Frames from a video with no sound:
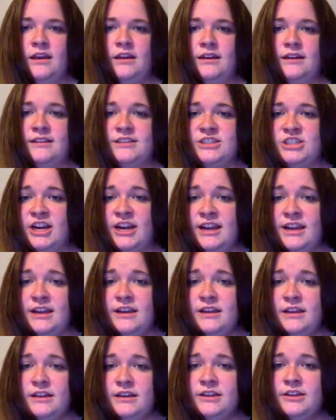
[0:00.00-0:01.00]
Cheyenna
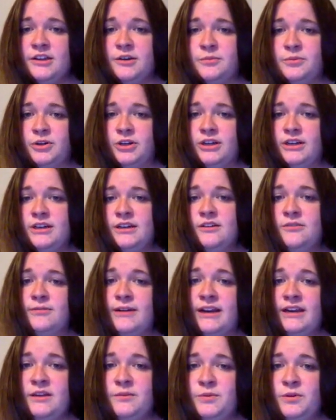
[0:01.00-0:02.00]
Clearbrook,
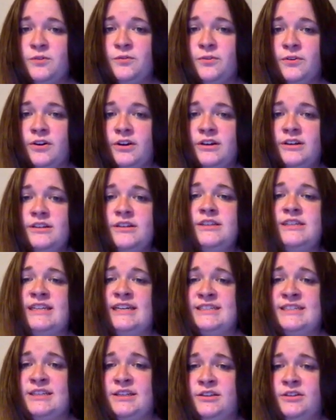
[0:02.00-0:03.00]
Rodney Burford,
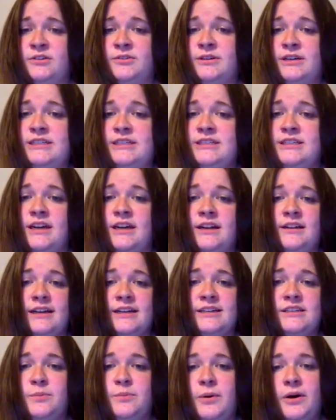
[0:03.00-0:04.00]
Tessa Lewis,
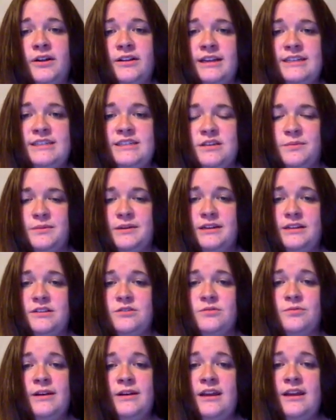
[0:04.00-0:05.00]
Alexa Paule Simmons,
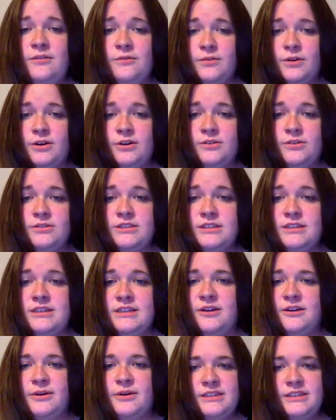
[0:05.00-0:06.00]
Renate Rose,
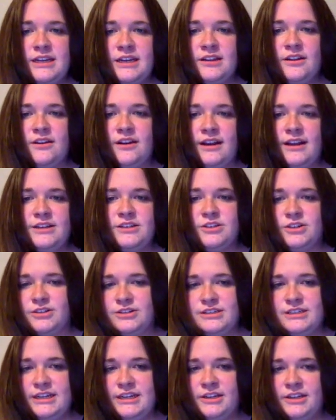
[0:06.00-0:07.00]
Daquan Taylor, and
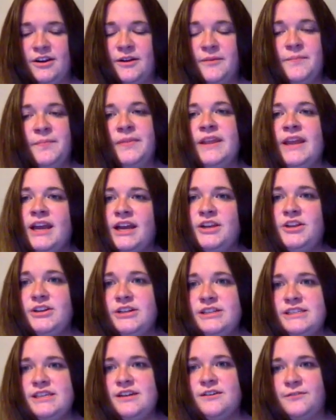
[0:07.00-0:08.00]
Dalton Taylor. And you can
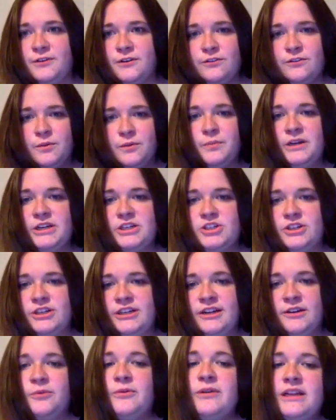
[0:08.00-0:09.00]
see a few of them pictured
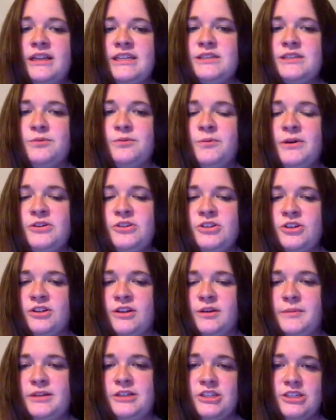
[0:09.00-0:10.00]
here in one of these promotional
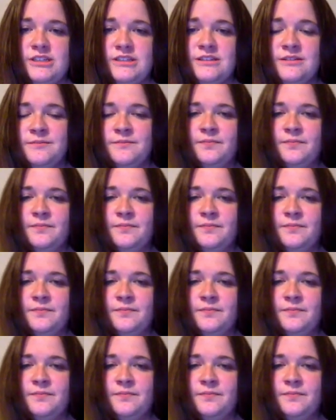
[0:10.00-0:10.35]
images.